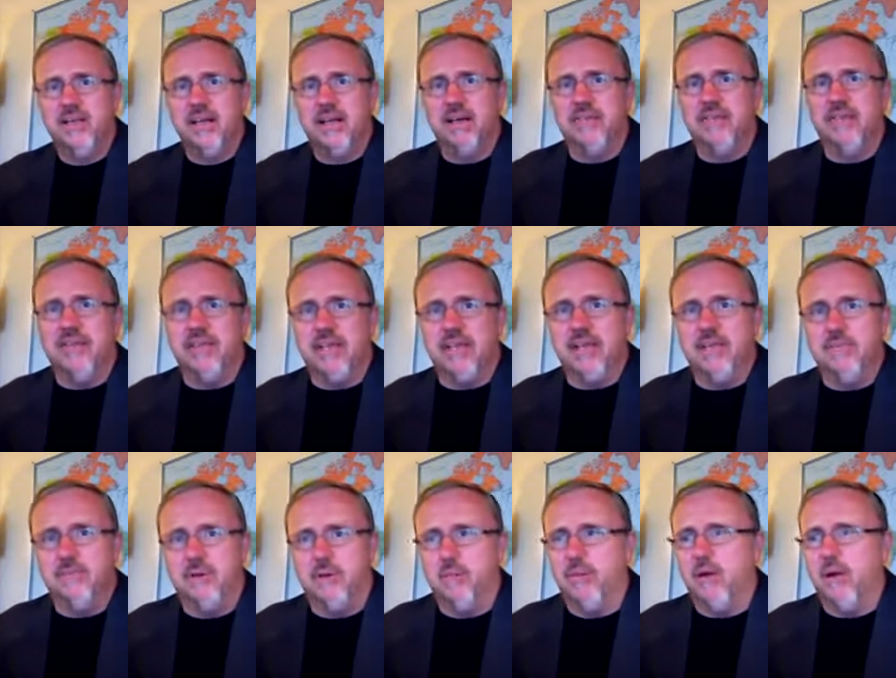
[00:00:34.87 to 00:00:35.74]
of a
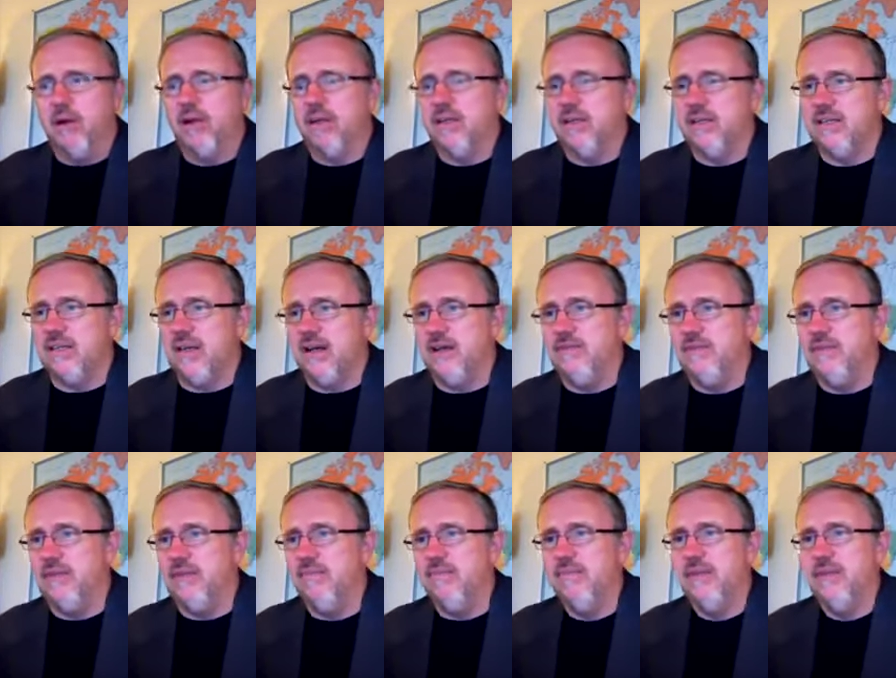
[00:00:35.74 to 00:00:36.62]
dead Muammar
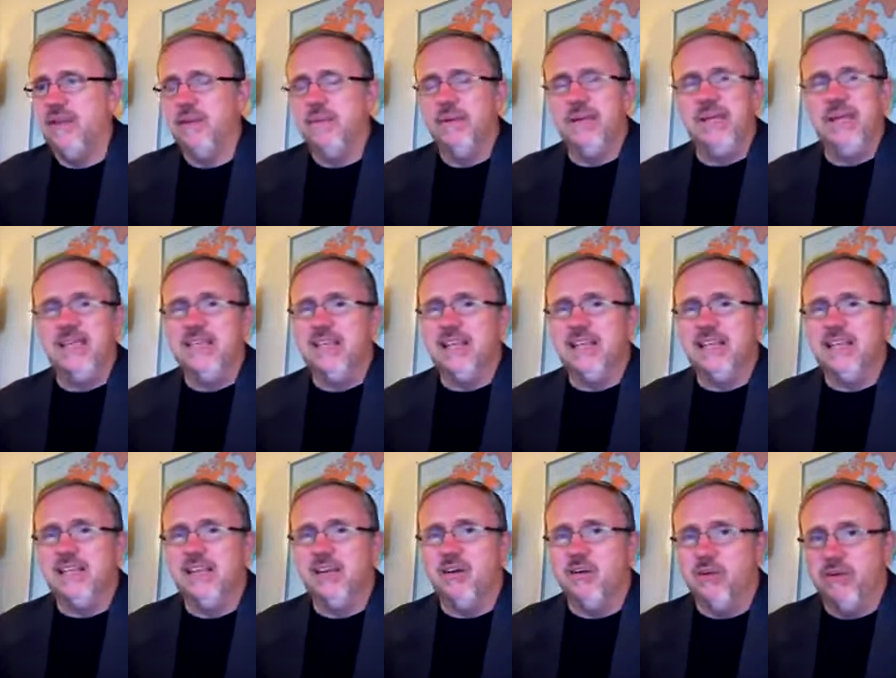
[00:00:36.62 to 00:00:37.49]
Gaddafi. But he's not
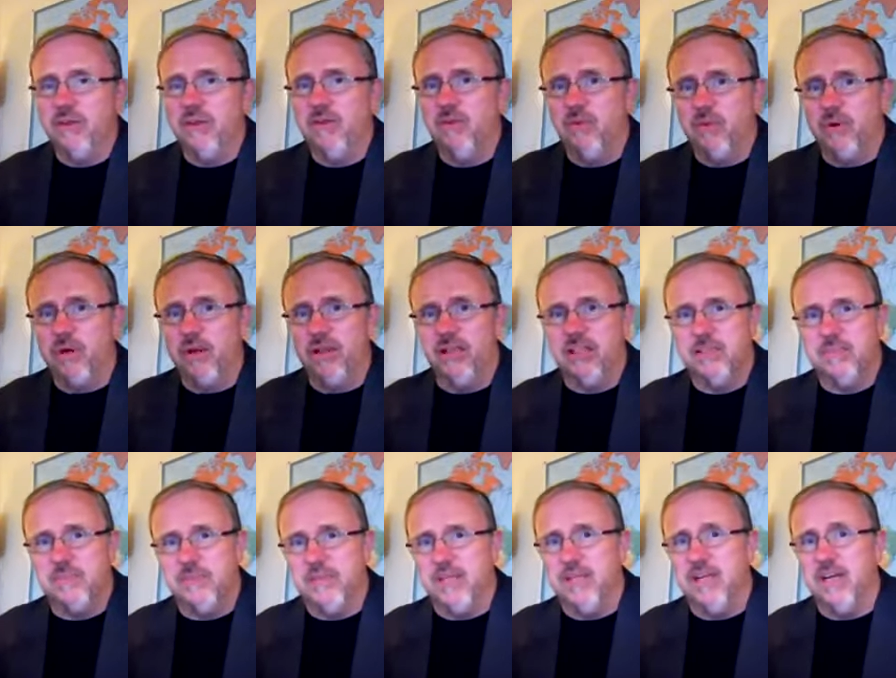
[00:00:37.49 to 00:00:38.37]
the only one that's
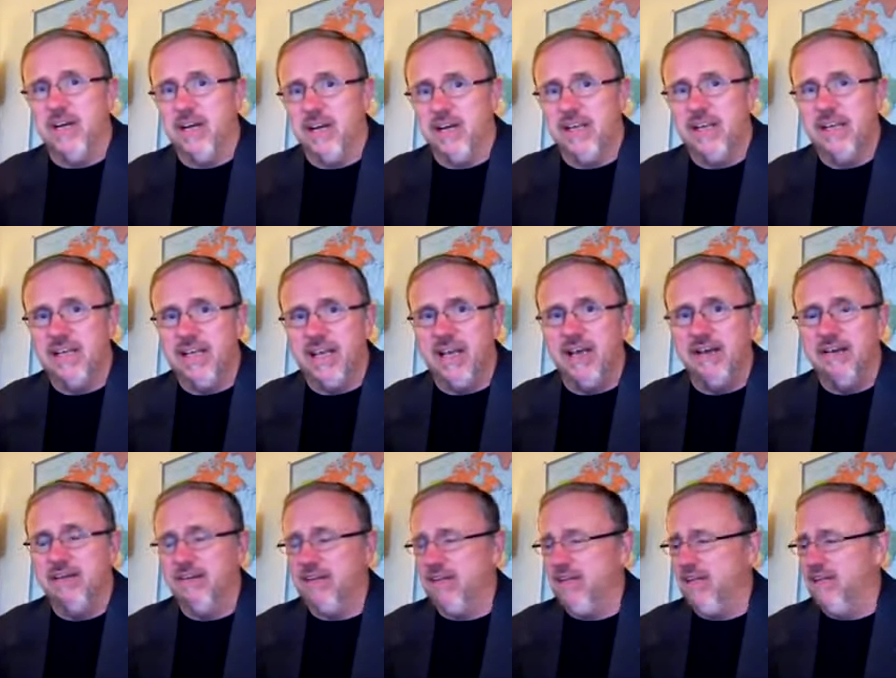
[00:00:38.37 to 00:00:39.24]
being hunted
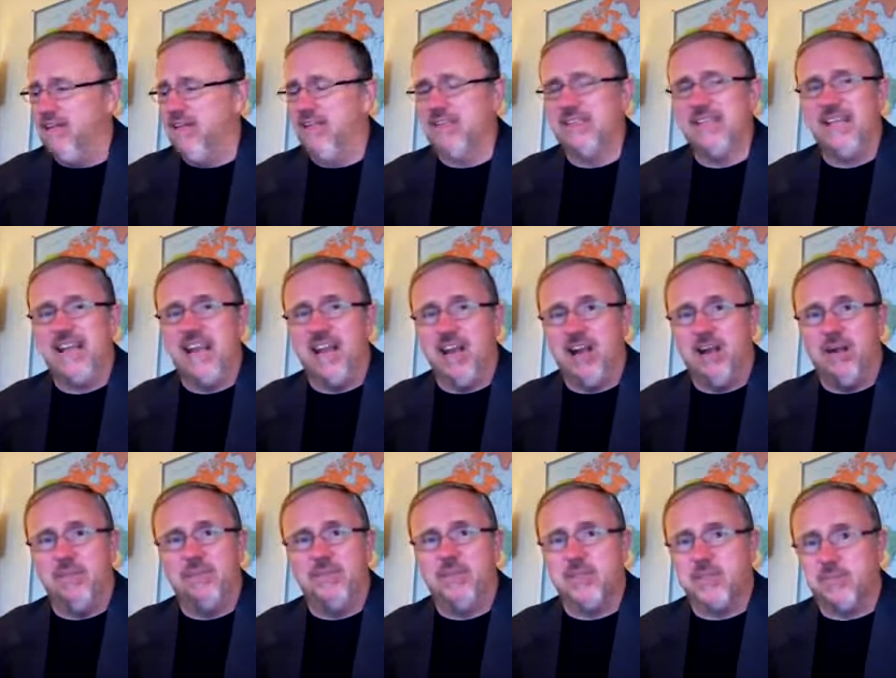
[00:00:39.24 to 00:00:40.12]
down in this
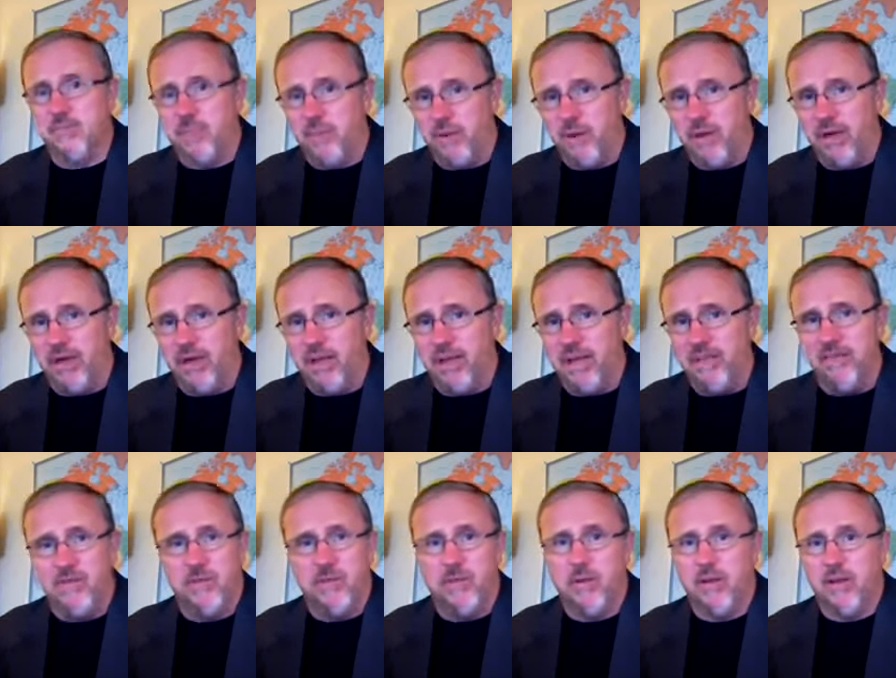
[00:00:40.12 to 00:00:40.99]
Arab Spring,
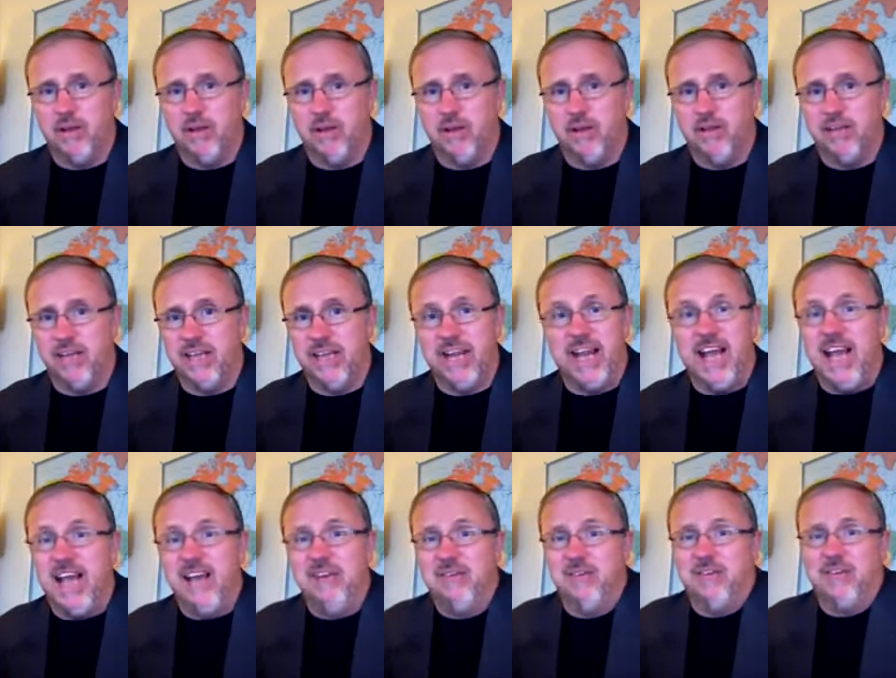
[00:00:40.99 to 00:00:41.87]
if you want to call it that.
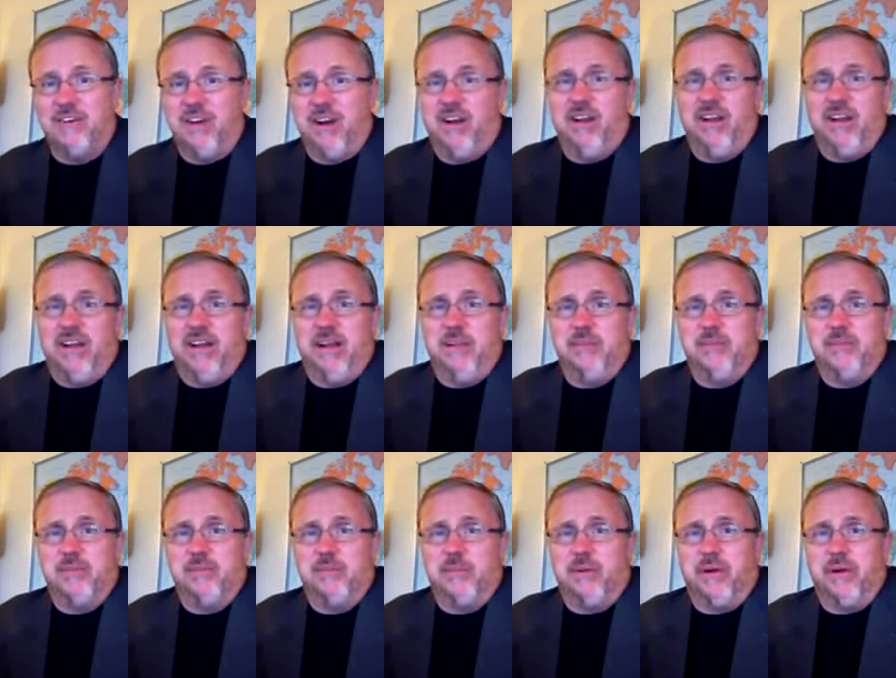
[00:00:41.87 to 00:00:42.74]
I don't call it Arab
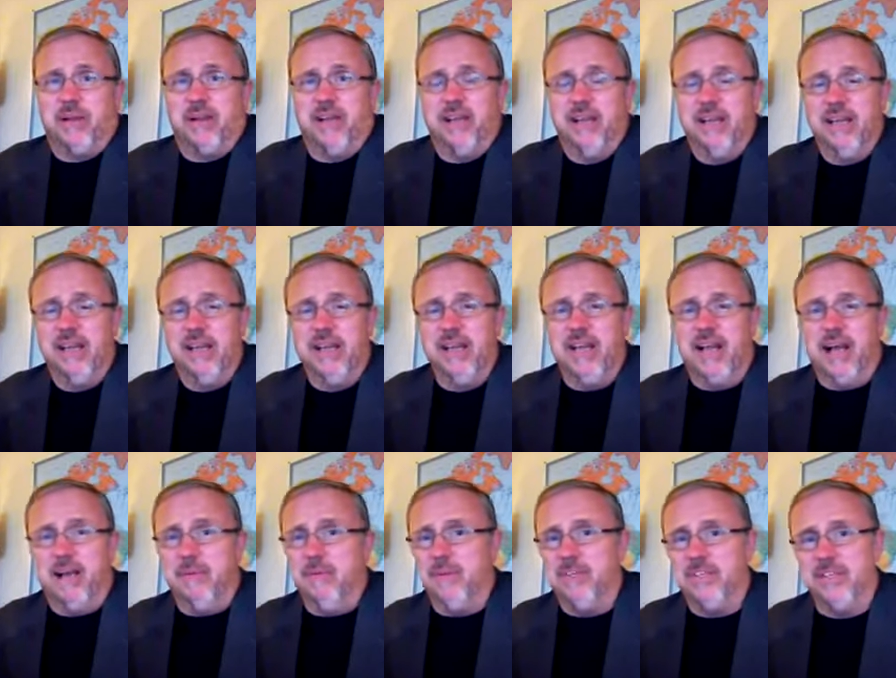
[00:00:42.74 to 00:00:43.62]
Spring.
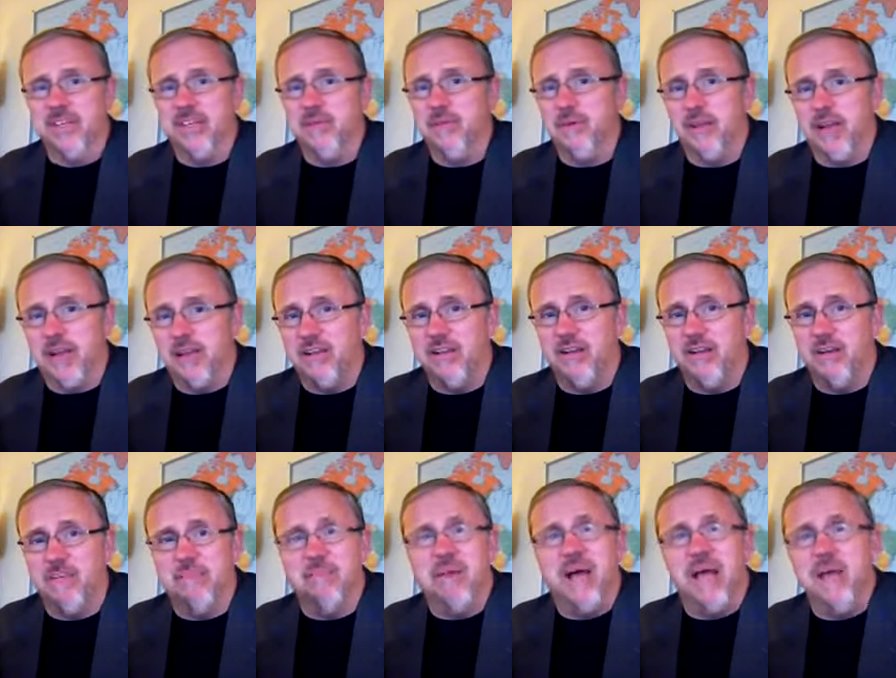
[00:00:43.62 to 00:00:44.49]
I'm going to tell you what I call
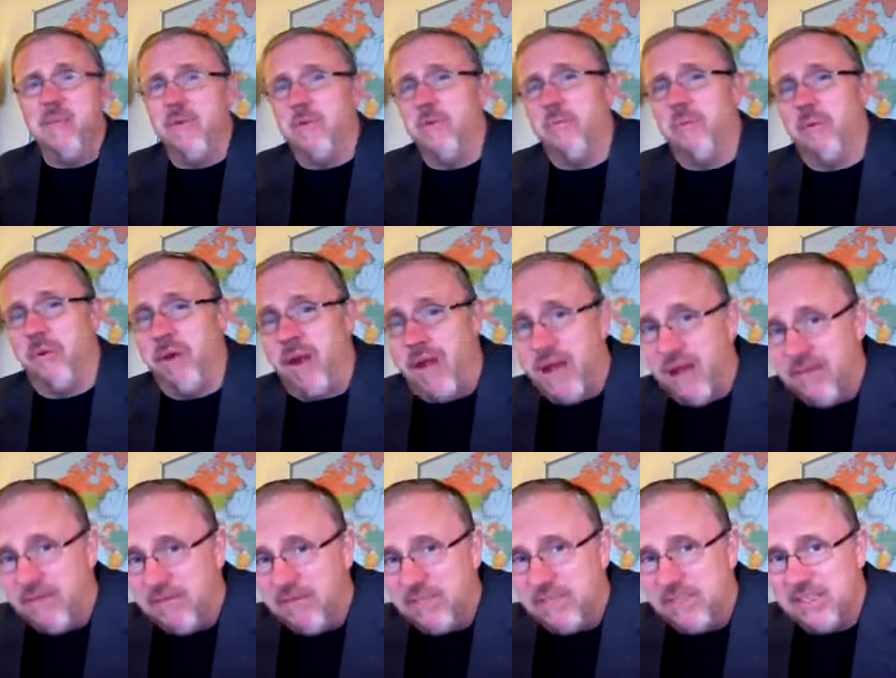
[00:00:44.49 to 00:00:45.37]
it Bible
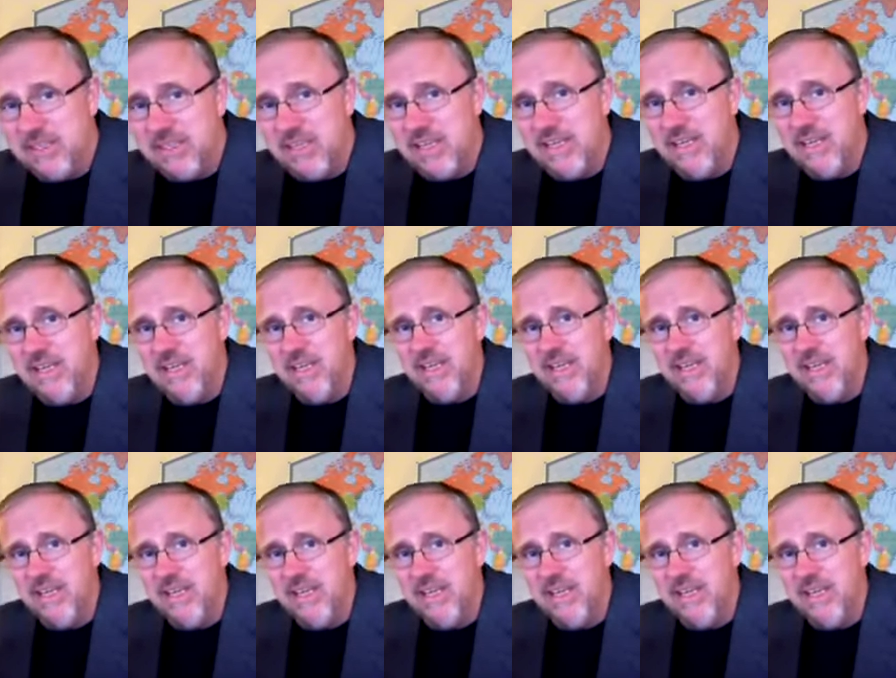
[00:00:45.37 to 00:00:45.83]
prophecy